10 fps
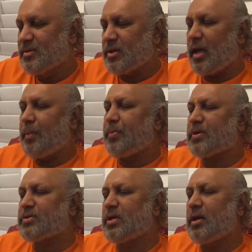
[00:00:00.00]
So a
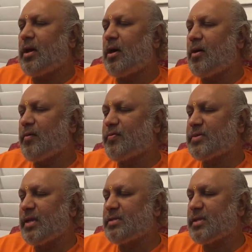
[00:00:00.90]
person of
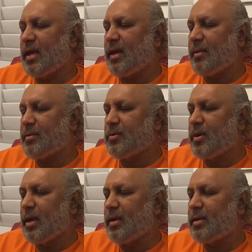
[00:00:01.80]
such a
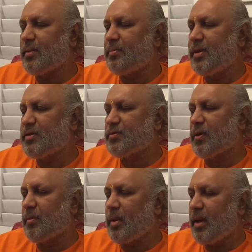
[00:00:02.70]
quiet,
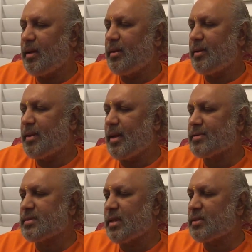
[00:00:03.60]
peaceful mind
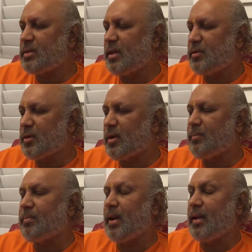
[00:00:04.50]
has nothing to
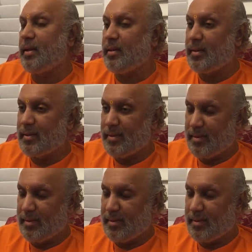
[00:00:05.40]
complain